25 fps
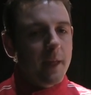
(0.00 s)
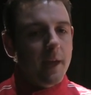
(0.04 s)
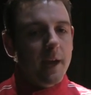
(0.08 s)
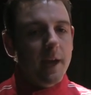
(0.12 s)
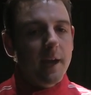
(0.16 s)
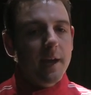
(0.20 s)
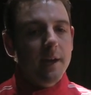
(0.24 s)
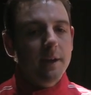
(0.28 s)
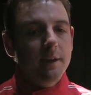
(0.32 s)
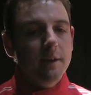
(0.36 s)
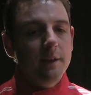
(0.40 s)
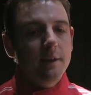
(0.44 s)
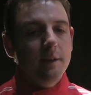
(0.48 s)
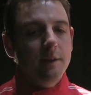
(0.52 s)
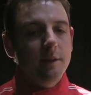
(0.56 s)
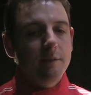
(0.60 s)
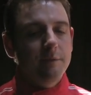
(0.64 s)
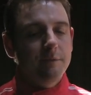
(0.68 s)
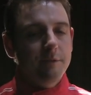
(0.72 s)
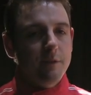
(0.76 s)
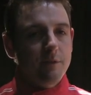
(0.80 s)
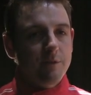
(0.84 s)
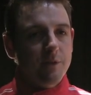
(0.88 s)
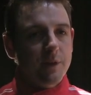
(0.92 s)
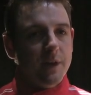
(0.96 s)
and the
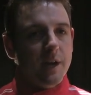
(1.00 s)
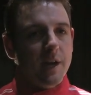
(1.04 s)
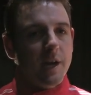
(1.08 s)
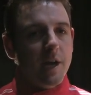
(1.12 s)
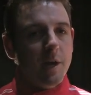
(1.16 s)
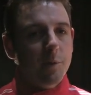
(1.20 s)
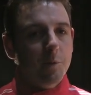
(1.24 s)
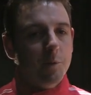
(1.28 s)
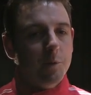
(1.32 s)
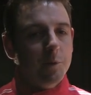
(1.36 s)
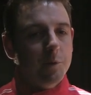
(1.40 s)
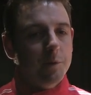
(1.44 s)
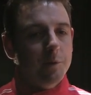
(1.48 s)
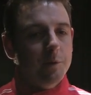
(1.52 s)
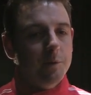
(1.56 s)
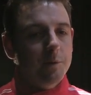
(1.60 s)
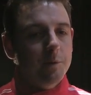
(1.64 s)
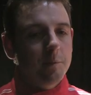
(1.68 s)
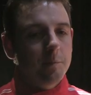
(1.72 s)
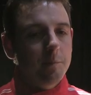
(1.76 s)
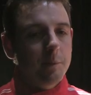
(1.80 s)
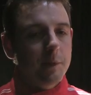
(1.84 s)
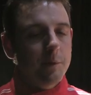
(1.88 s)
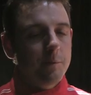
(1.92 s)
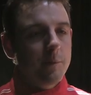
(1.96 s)
5th car will
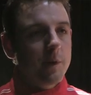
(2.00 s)
be